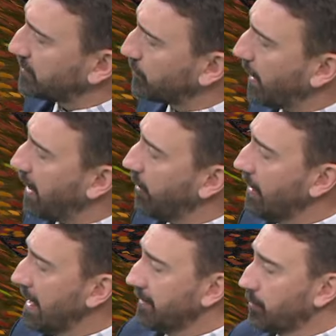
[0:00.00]
as
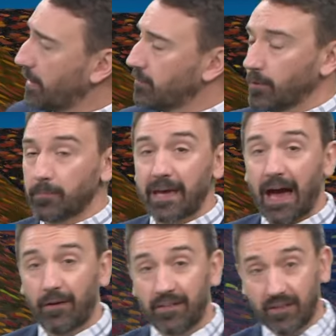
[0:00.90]
well. The wind will be
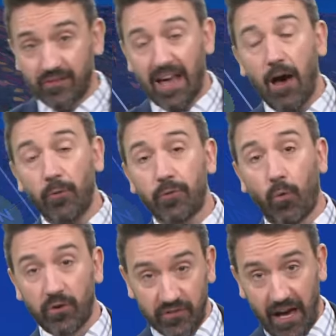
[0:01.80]
out of the south
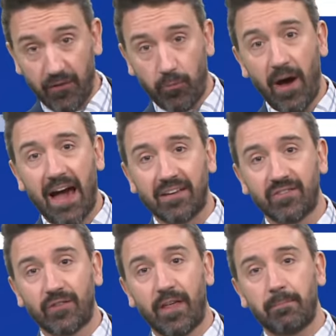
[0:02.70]
or
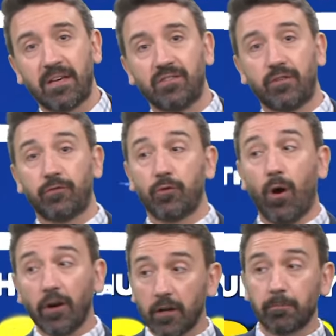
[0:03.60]
southwest. So that means if you
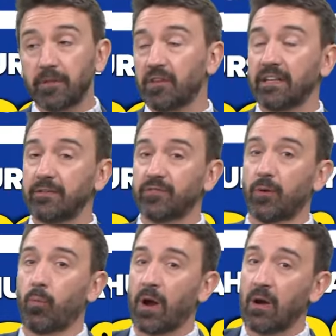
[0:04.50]
are going to put the leaf
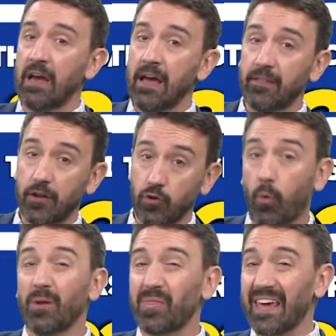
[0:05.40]
somewhere, the
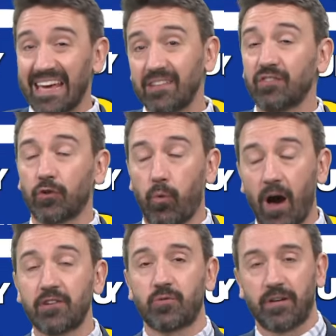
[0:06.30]
northeast
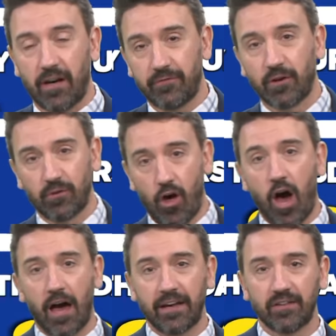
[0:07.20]
quadrant of your
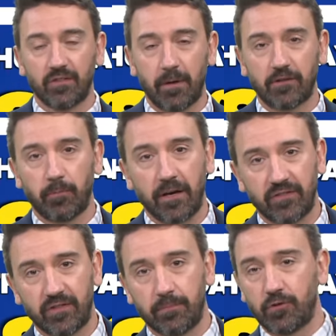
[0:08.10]
lawn is the best
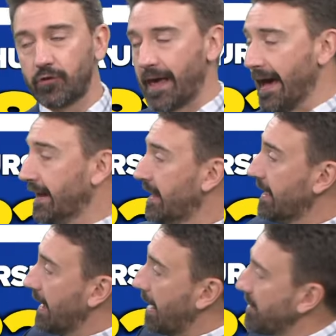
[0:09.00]
place to do that.
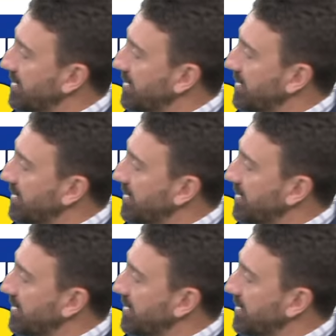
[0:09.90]
I